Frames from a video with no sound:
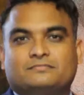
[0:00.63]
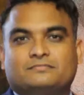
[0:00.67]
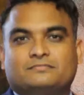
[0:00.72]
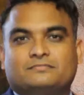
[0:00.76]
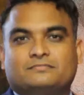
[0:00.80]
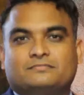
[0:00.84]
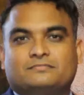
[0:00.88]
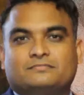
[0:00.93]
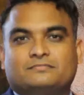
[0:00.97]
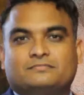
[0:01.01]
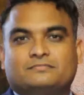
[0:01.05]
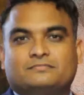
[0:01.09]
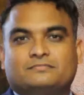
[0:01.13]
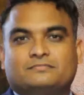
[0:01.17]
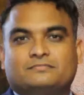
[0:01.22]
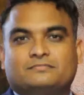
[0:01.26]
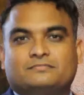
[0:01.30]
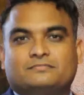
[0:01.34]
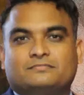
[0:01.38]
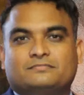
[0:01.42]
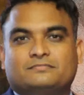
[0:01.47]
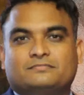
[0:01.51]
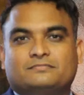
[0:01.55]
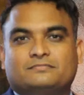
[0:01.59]

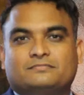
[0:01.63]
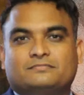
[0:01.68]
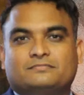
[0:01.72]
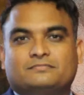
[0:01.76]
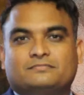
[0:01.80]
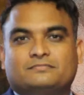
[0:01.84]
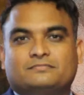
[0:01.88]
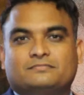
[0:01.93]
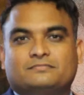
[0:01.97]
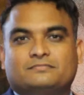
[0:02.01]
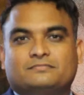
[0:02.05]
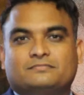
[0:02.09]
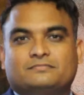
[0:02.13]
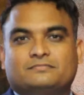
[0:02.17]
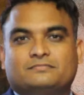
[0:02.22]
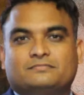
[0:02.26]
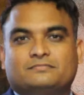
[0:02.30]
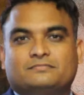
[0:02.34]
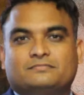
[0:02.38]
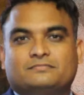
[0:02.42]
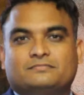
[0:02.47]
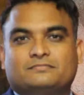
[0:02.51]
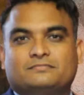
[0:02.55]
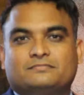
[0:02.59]

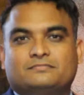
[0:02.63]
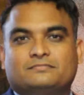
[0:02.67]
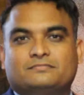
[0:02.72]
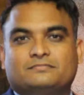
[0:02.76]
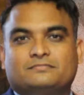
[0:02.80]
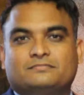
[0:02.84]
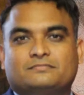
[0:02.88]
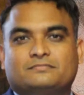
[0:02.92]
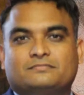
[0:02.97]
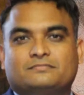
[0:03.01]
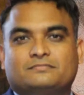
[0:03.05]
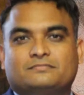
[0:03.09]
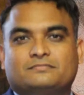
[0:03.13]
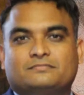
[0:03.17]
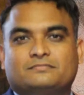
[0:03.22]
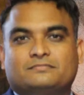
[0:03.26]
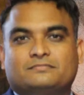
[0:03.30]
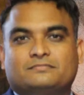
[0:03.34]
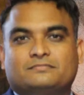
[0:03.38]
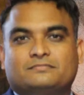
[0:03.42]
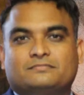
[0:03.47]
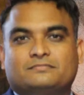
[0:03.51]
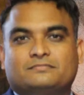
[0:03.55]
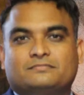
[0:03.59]

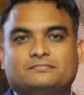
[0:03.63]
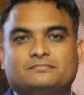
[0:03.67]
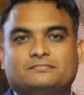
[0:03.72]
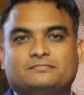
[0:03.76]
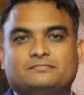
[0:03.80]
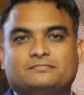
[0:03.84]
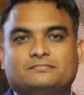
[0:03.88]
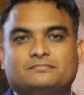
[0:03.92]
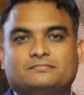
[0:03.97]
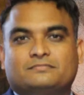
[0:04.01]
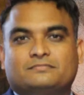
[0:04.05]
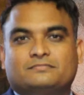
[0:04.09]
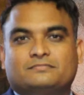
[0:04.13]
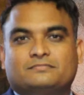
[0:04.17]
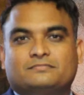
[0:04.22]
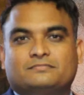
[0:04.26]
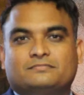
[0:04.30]
The face doesn't move, so there is nothing to read.